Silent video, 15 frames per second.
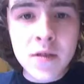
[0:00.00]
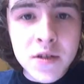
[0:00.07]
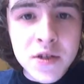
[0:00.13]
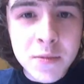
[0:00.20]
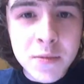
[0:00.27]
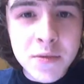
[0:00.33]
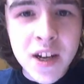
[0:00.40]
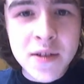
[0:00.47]

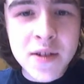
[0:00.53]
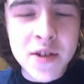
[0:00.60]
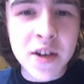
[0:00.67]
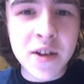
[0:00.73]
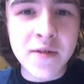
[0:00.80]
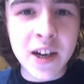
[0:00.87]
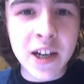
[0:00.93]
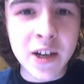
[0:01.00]
Sometimes I
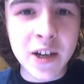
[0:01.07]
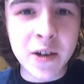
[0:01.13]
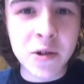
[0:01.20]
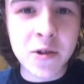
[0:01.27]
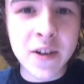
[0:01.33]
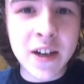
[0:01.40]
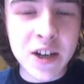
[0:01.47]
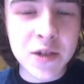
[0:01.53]
say thank you
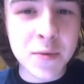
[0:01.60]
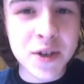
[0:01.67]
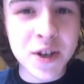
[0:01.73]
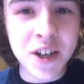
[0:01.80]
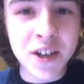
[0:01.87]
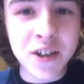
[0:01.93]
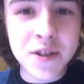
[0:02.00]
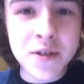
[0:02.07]
to cash
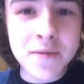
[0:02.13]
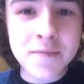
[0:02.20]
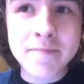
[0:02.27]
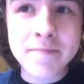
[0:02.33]
machines.